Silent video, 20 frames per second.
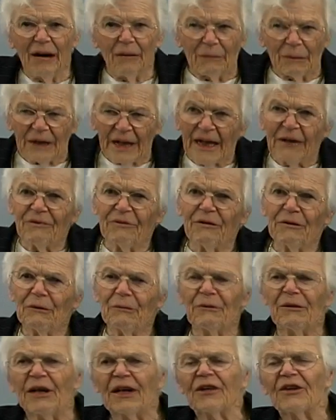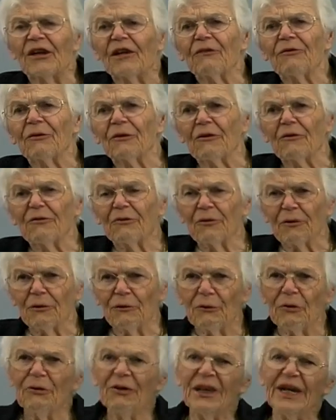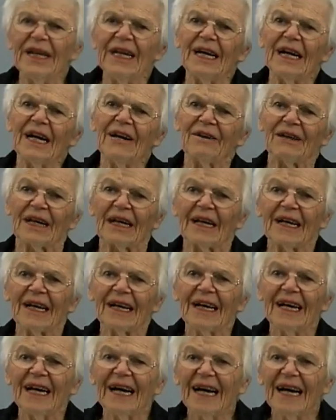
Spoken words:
But that's 50% enough for routine living,